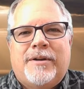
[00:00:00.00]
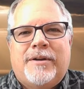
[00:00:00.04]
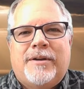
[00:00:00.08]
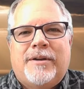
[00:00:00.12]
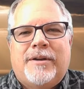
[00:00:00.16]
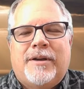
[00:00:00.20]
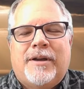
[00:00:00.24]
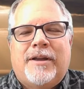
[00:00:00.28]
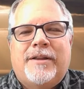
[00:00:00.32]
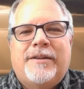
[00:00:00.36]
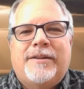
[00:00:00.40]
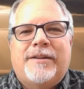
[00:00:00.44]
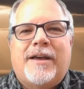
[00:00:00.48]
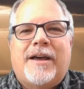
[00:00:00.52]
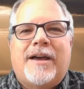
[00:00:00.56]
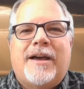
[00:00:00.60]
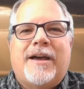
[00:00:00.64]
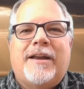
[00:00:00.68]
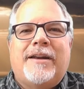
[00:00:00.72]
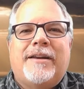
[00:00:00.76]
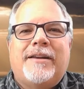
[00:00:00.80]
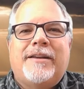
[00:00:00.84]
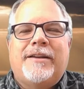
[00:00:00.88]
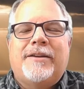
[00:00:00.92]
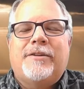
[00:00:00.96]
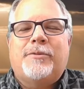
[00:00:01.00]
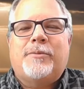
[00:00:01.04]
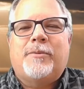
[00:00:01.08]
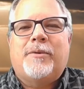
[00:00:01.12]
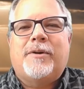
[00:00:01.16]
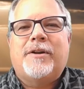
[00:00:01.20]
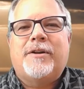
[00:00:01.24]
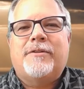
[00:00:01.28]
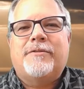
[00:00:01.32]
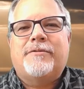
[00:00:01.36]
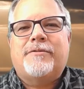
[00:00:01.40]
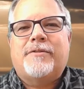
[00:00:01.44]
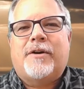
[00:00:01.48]
And that is one
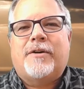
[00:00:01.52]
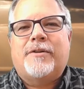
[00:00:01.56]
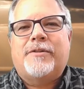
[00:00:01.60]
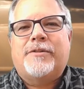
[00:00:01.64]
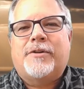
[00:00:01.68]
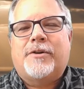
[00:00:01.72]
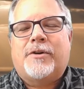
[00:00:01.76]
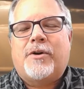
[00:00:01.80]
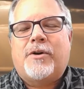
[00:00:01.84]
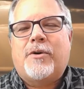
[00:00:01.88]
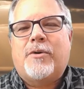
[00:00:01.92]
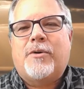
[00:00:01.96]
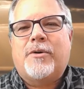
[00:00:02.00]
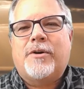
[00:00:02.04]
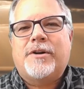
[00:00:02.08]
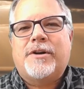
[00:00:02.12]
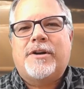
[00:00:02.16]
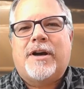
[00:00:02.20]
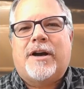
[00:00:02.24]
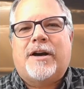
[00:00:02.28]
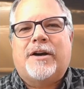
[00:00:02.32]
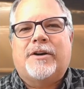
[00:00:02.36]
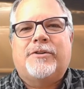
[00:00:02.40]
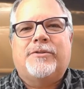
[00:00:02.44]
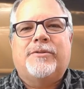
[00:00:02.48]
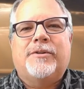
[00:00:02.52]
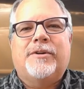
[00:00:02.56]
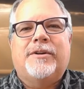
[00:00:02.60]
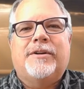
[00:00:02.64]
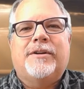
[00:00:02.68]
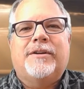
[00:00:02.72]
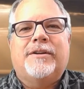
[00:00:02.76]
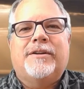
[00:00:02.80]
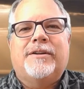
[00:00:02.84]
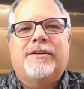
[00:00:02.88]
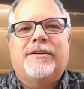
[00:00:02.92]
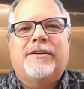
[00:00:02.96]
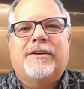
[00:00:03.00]
of the core doctrine
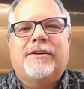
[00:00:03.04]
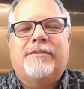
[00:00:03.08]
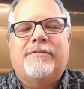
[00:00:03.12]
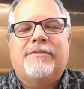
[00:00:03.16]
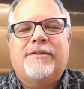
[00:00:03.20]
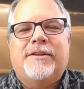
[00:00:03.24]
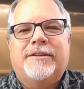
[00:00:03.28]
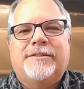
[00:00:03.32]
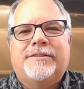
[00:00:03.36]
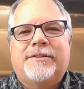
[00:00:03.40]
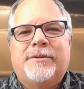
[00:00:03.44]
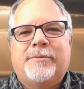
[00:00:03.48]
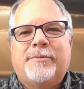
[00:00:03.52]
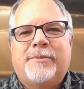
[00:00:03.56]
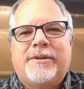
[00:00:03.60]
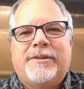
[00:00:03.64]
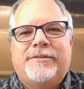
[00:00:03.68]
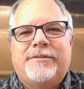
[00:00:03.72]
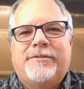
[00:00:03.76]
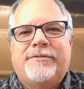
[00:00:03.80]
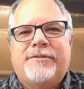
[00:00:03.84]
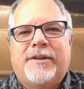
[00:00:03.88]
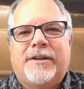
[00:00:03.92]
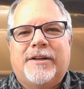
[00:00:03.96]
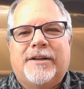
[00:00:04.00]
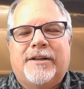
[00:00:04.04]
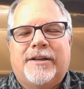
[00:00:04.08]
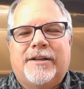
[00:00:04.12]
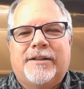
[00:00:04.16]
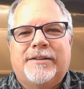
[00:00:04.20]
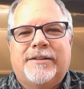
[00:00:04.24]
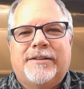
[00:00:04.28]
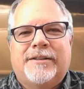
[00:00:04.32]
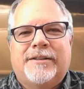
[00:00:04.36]
of the Assemblies of God